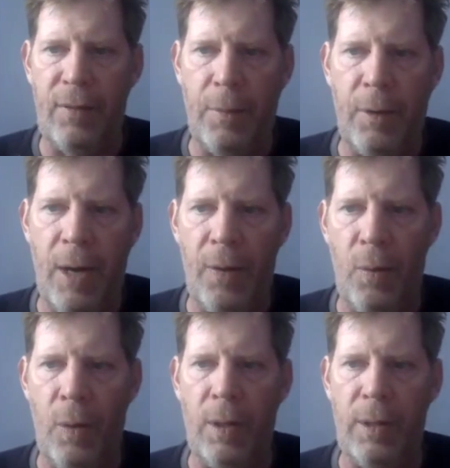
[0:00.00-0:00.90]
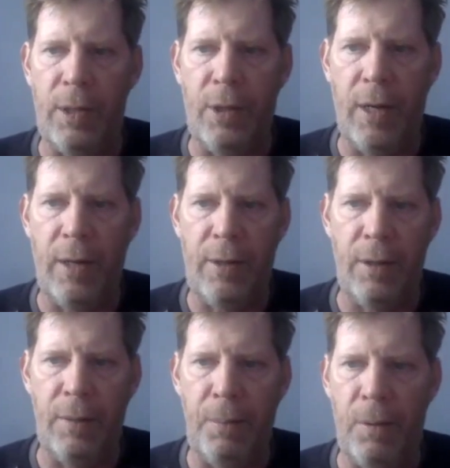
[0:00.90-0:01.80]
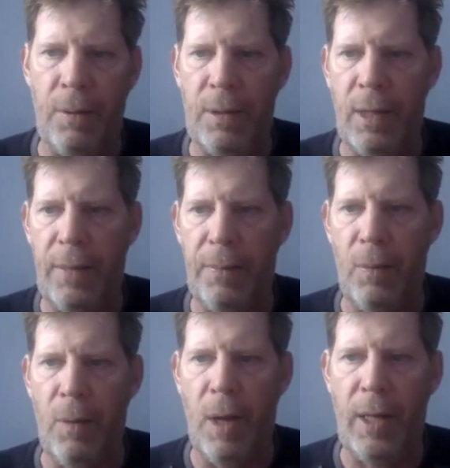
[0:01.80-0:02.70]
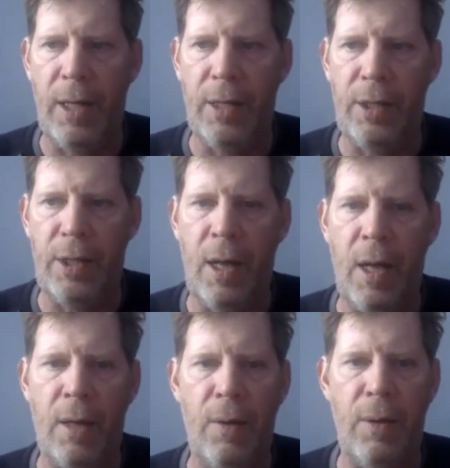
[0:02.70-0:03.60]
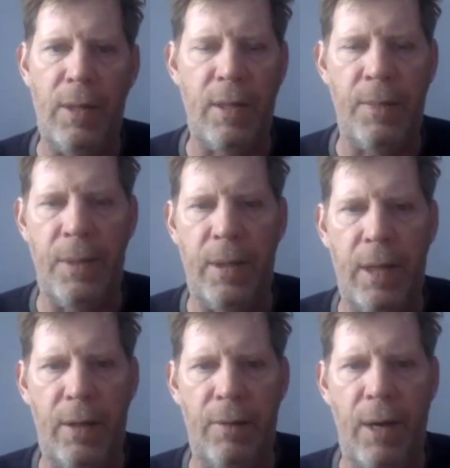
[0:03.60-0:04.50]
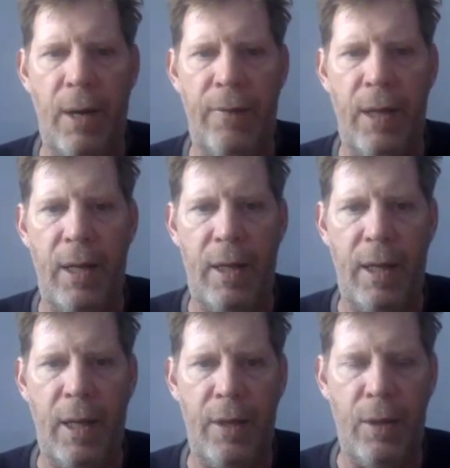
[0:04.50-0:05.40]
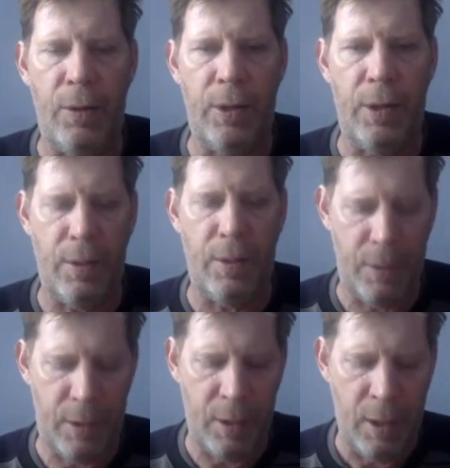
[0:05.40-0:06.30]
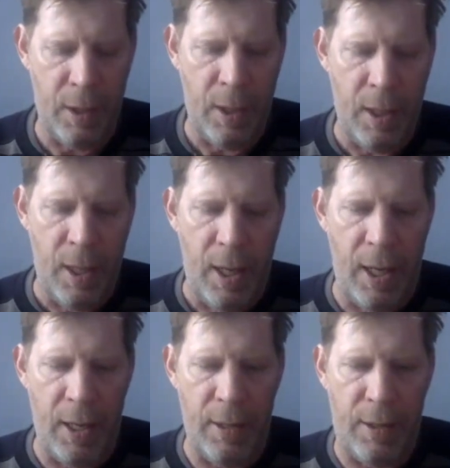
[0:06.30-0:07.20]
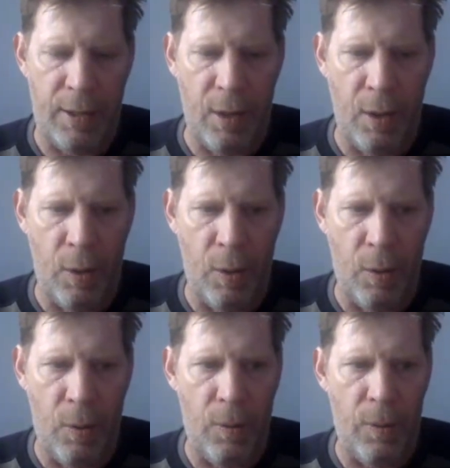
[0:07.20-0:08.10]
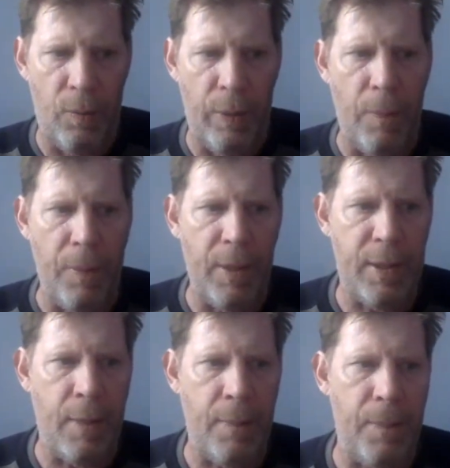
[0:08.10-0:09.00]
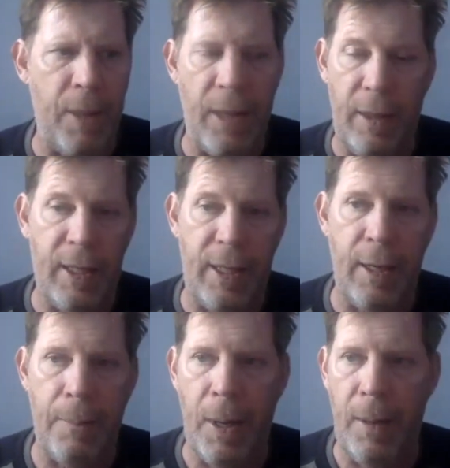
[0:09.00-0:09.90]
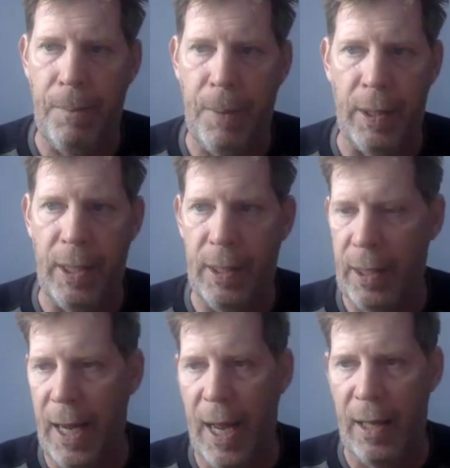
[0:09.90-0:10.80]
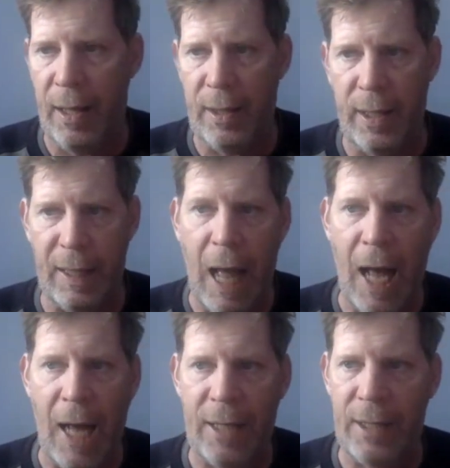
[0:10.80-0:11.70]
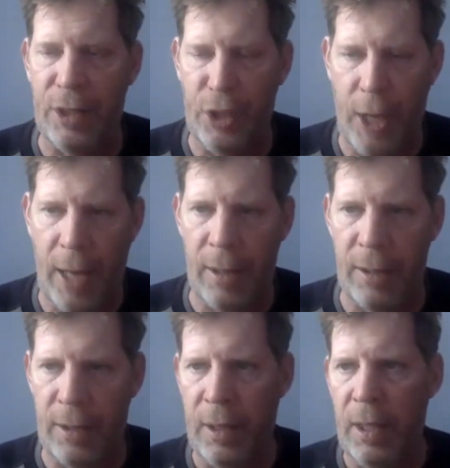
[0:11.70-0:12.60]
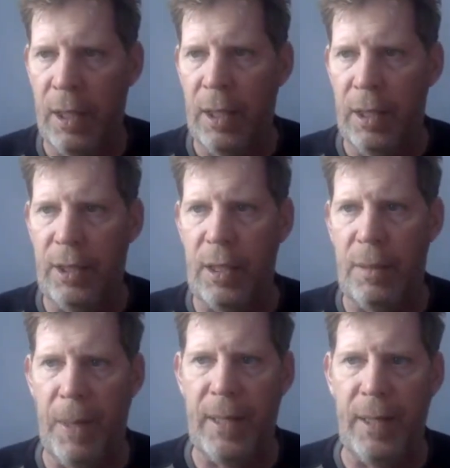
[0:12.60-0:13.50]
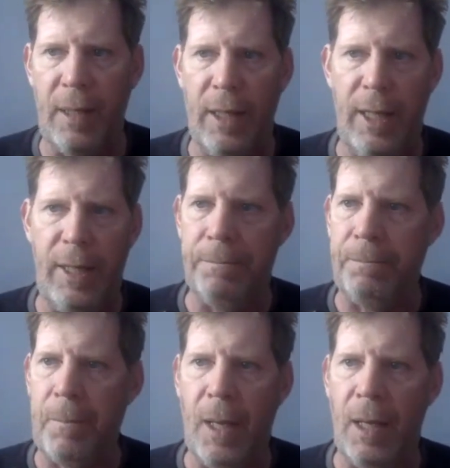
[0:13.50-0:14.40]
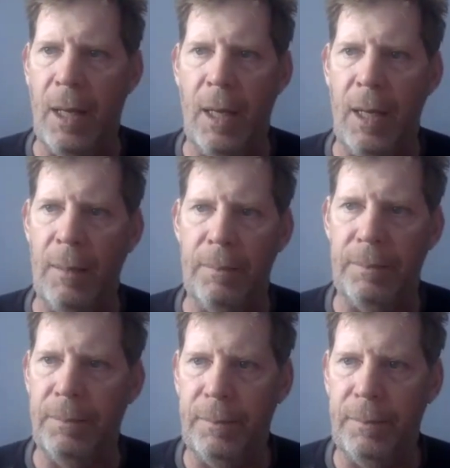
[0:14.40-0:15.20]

from around the world to try to turn ports like Milwaukee and Chicago into something that could rival anything on the ocean coasts. And so we opened this up, and they, they did it by building canals and locks and channels. Just basically, um,